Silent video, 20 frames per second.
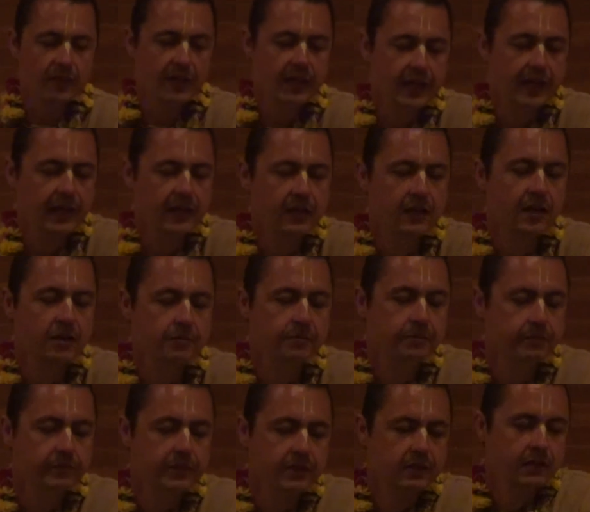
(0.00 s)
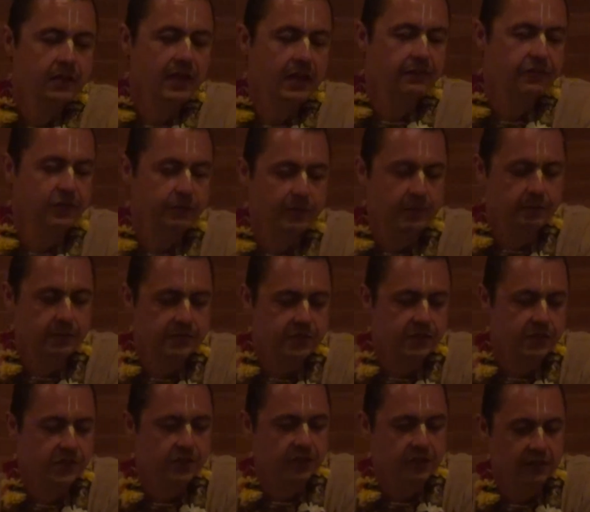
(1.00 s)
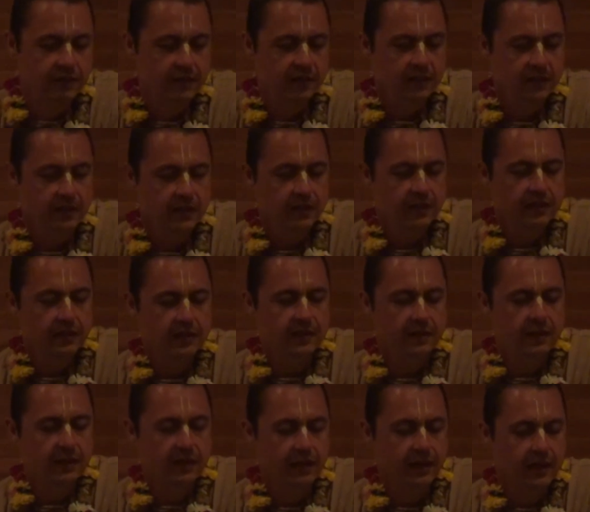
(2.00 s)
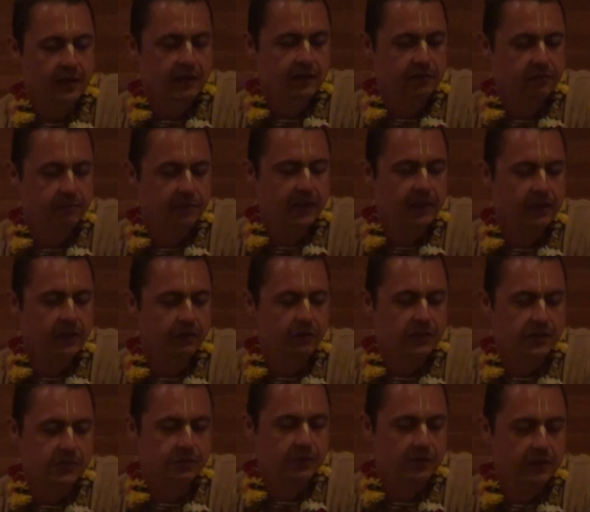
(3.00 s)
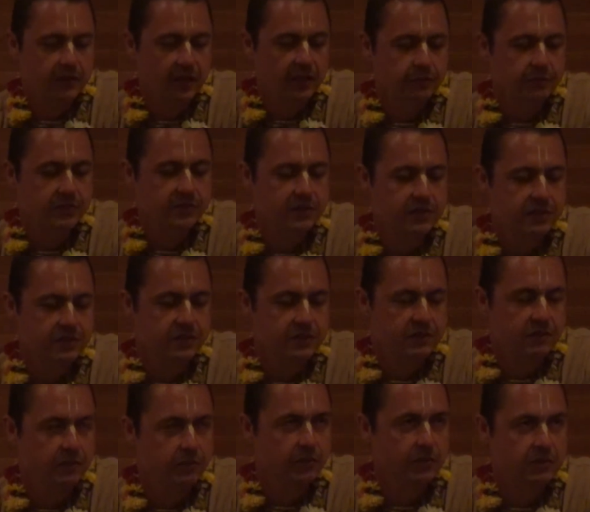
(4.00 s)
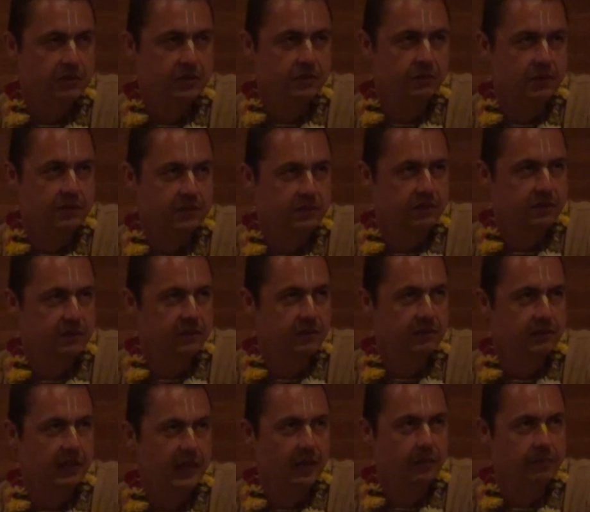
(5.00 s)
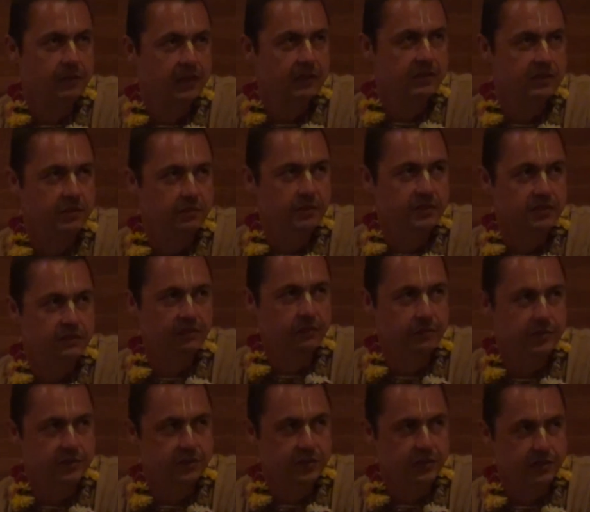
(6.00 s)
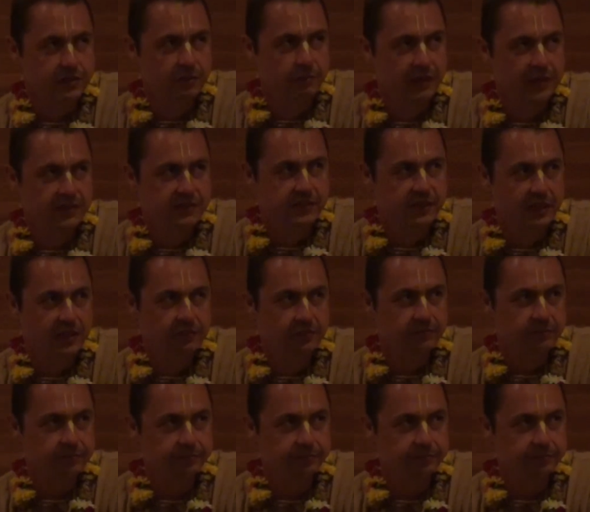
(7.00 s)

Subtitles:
And you don't have to be a musician, and many of us, we are not musicians, or most of us, or I'm not so much of a musician myself.